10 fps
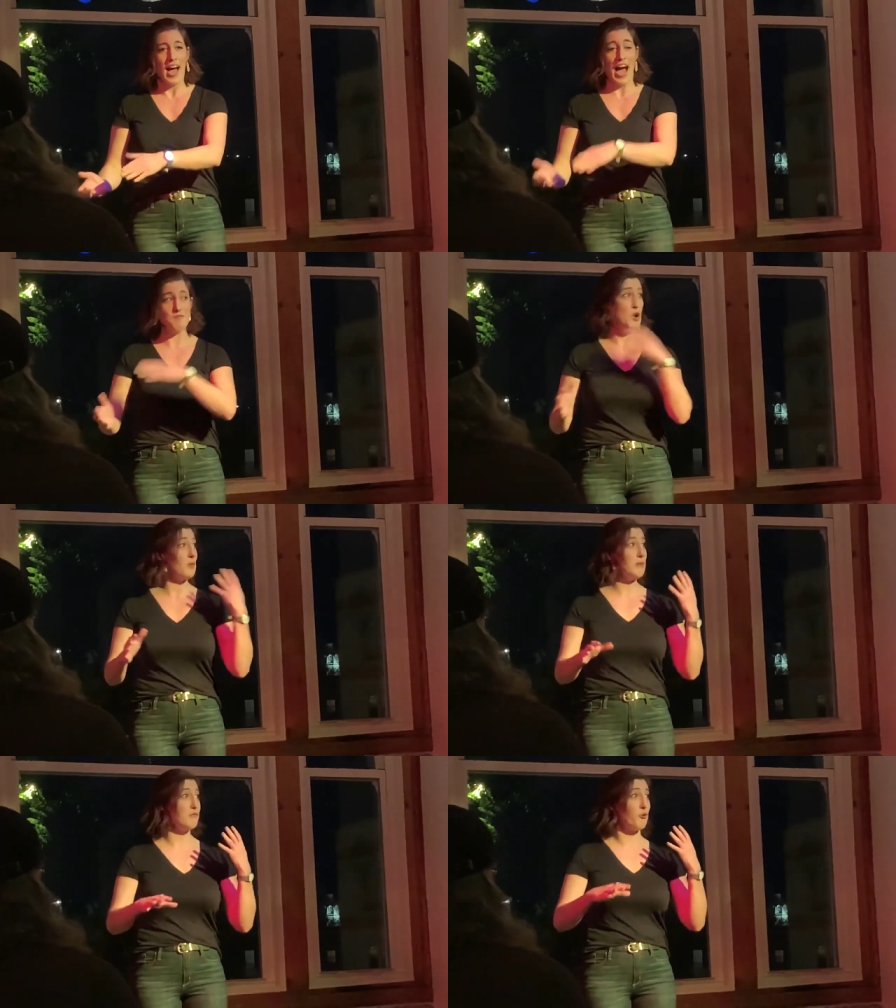I've
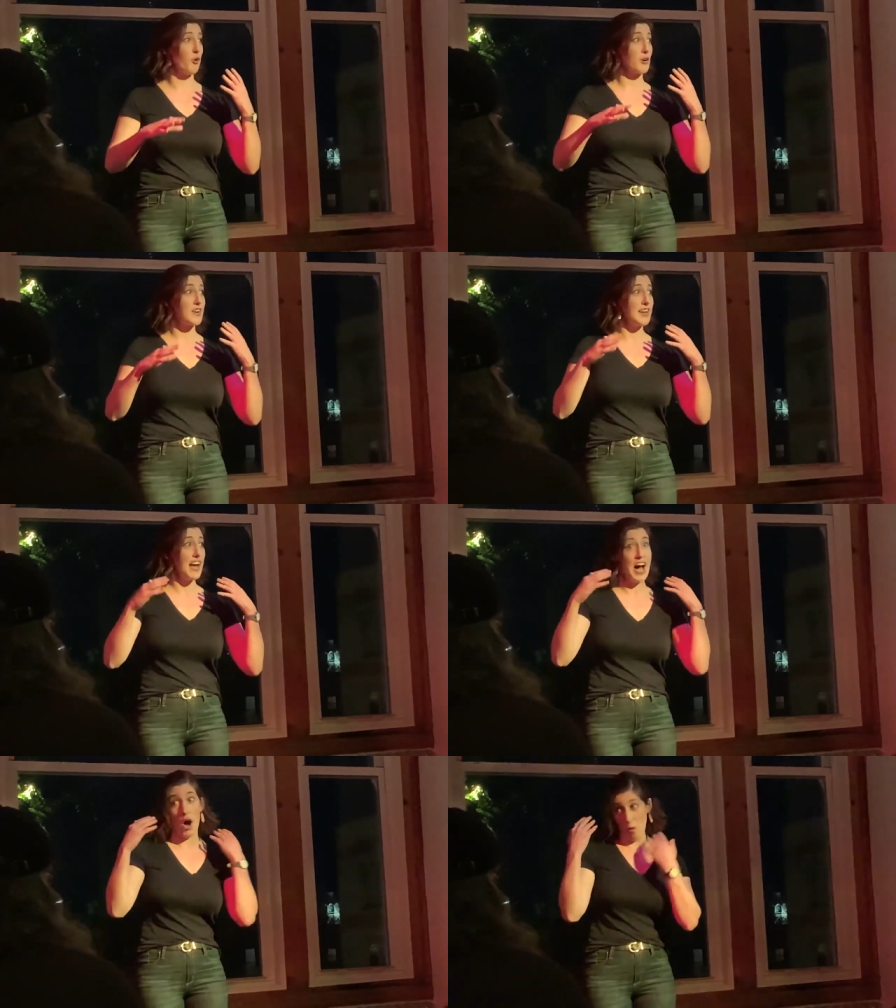known him for
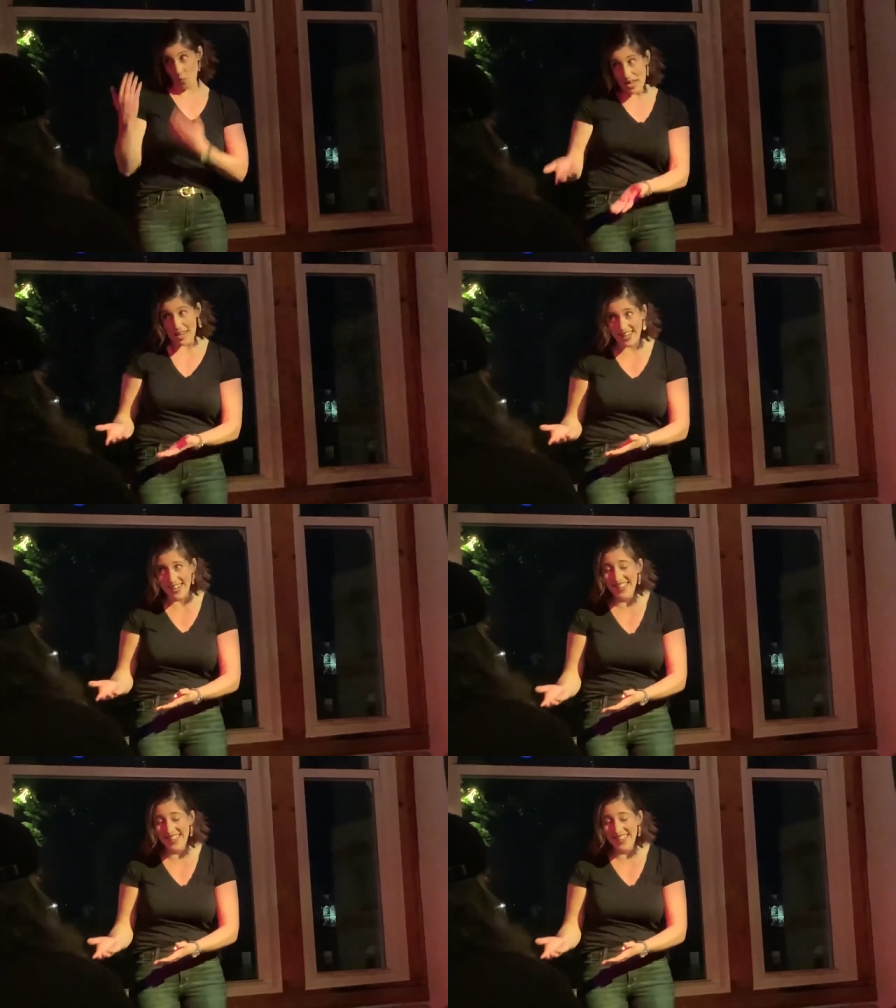a week.